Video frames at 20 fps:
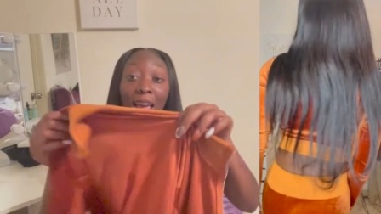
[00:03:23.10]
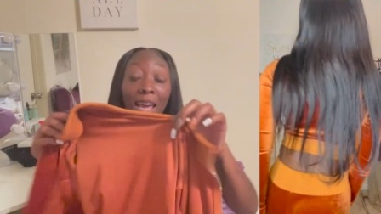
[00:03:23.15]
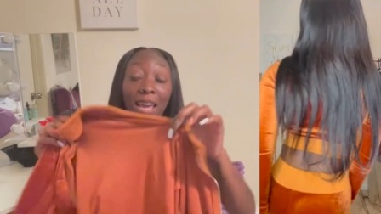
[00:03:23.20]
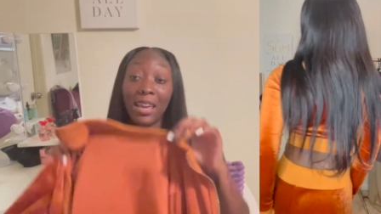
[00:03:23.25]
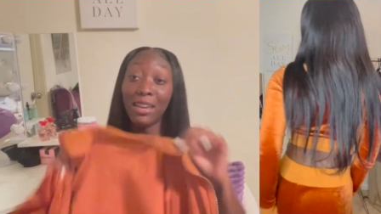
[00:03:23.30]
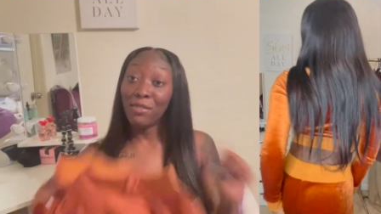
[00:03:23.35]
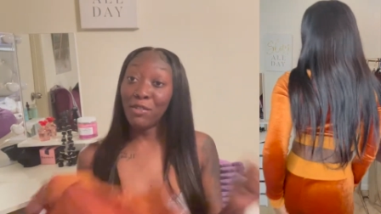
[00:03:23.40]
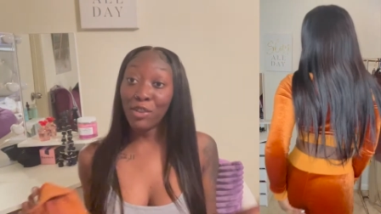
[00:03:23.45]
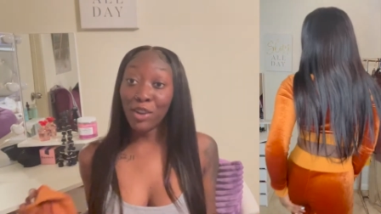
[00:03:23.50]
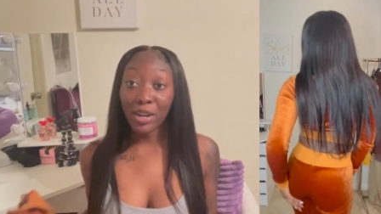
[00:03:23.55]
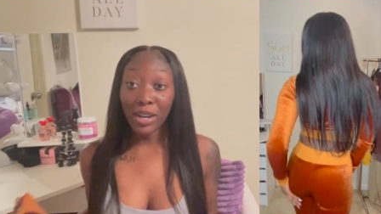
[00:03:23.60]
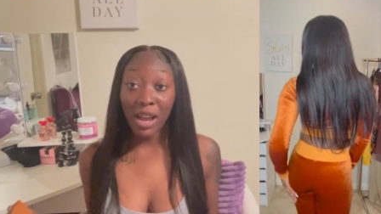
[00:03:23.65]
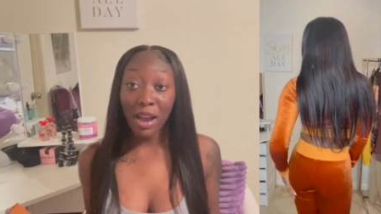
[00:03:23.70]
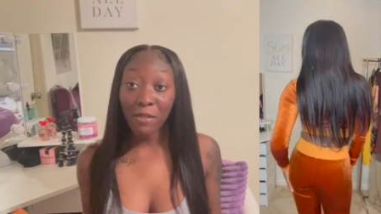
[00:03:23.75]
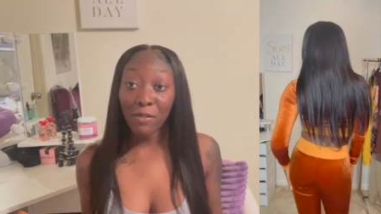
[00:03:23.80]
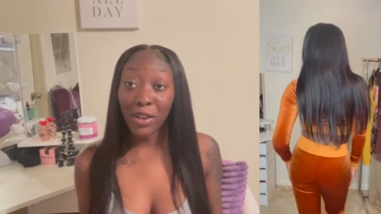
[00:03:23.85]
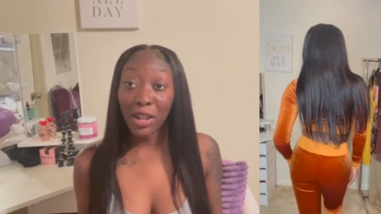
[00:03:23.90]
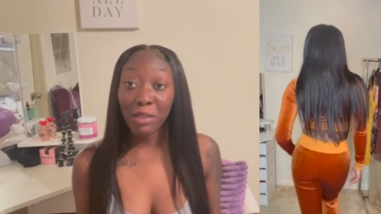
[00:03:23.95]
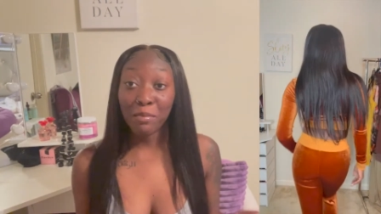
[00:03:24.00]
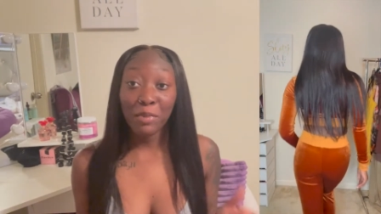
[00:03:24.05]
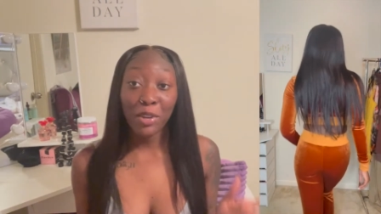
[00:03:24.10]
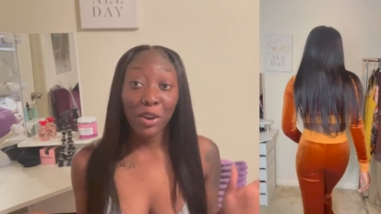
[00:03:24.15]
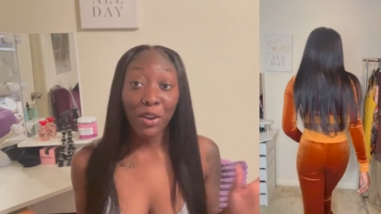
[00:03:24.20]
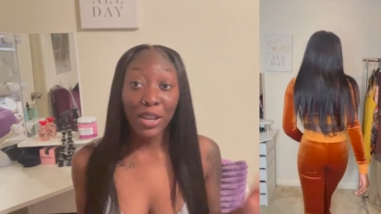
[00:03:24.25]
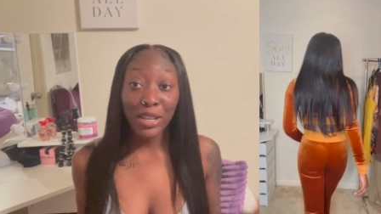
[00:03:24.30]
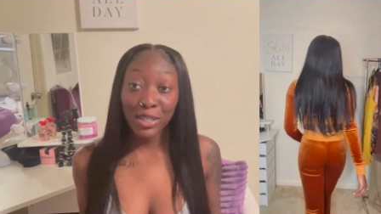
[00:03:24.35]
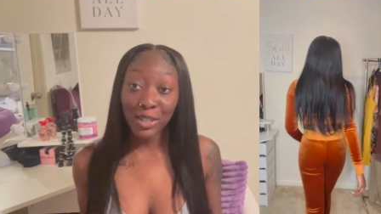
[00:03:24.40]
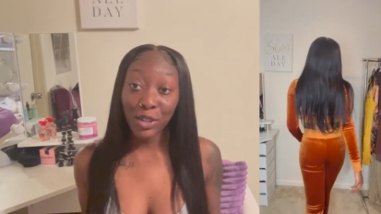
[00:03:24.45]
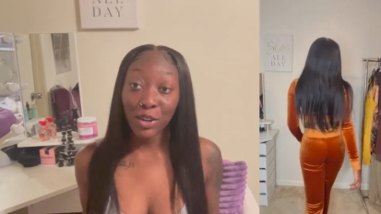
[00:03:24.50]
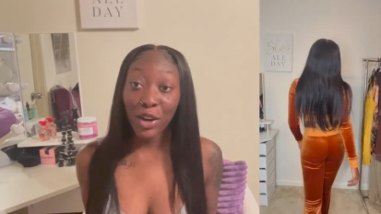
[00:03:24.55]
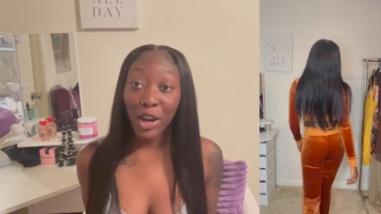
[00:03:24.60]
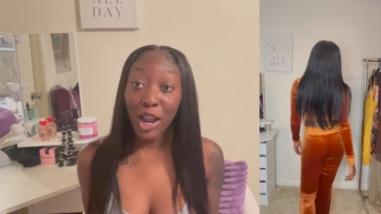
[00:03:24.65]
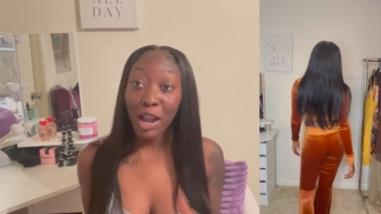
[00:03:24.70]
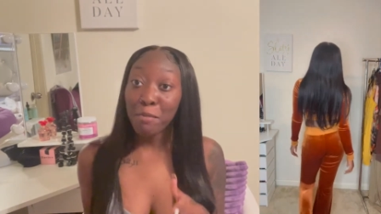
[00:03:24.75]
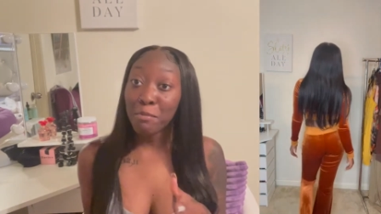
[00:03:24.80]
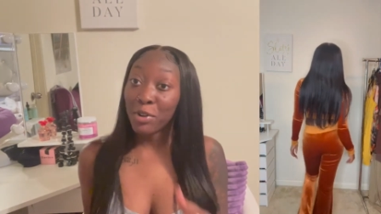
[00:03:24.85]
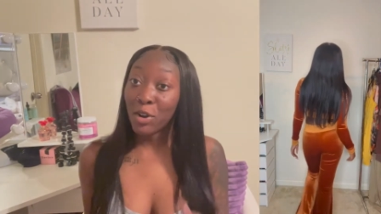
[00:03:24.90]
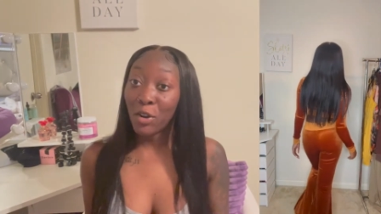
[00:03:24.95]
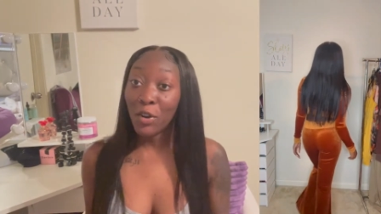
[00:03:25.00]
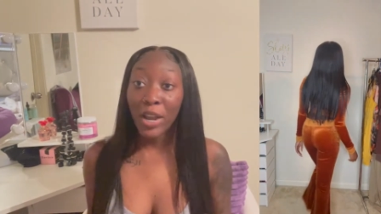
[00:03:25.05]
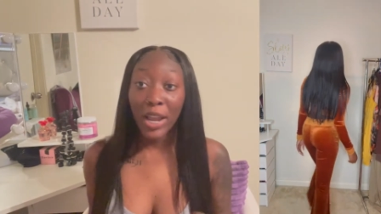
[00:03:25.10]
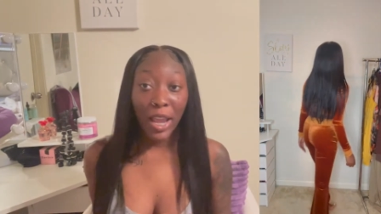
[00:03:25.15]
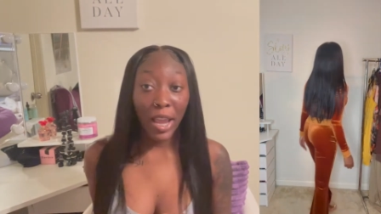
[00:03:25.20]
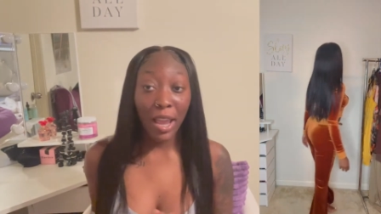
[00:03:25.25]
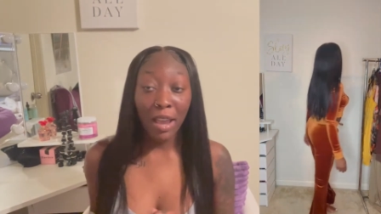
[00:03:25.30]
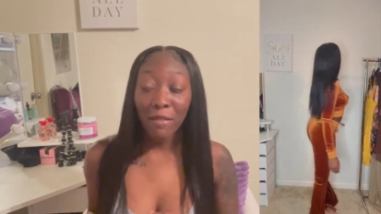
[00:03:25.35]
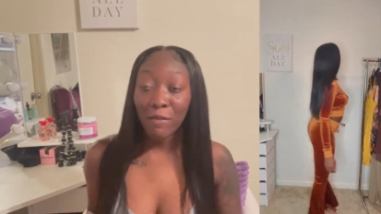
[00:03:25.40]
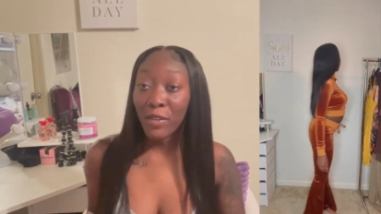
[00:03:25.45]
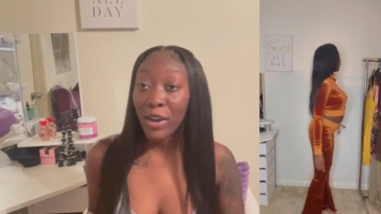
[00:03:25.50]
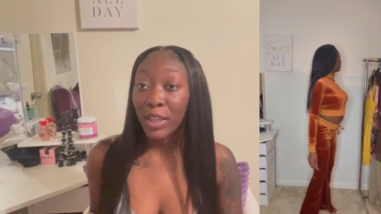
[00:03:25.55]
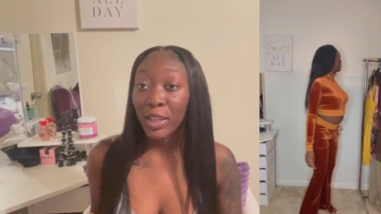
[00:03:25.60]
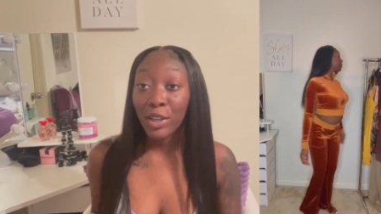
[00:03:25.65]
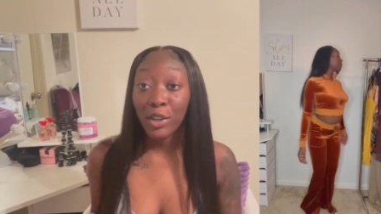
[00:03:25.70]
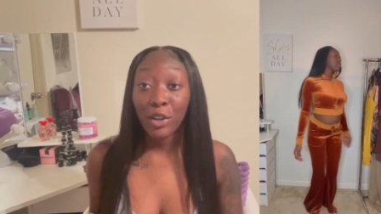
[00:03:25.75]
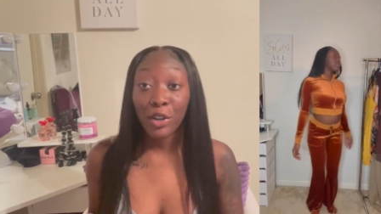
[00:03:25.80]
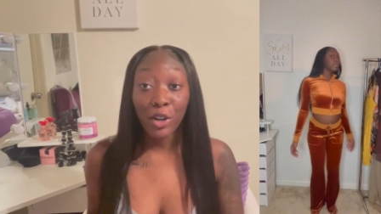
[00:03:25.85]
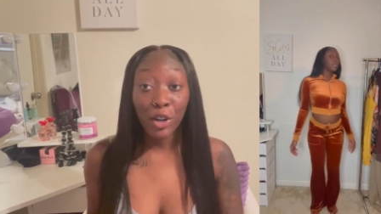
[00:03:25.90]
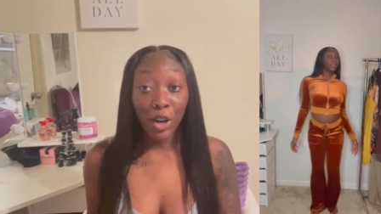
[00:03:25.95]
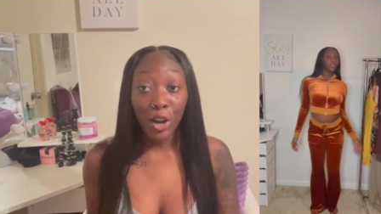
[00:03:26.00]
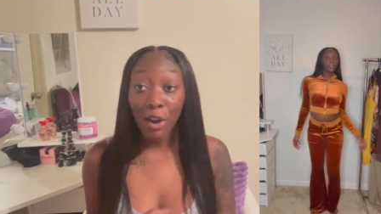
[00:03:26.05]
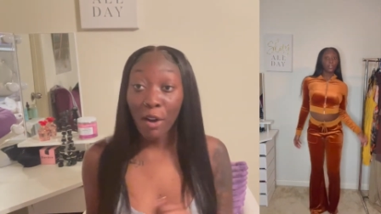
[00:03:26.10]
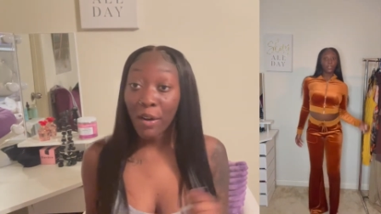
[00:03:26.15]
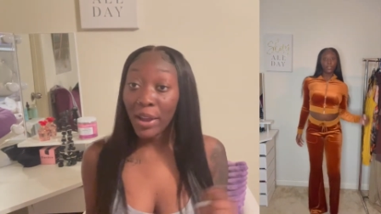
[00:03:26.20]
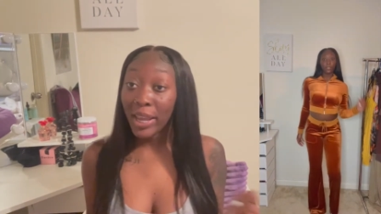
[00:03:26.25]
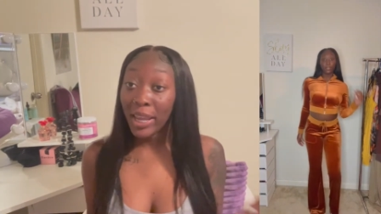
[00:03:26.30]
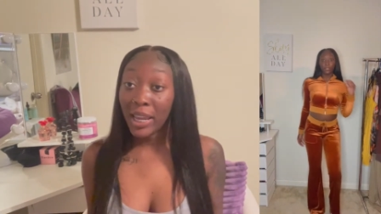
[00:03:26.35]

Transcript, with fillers: If you're not following me on Instagram, go ahead and follow your girl.